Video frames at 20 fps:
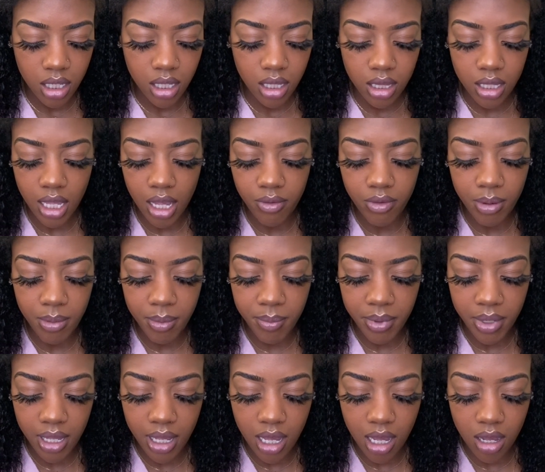rubber
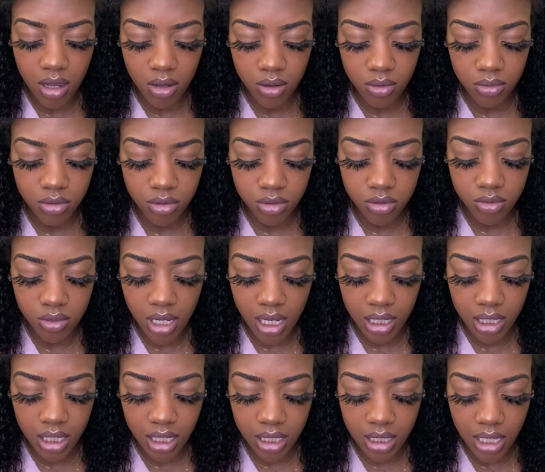band out. You do not
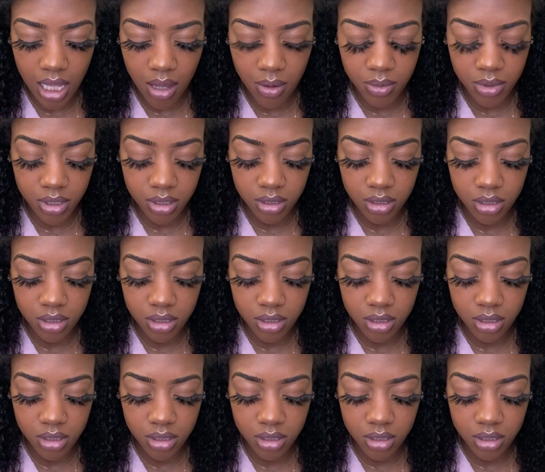need that one.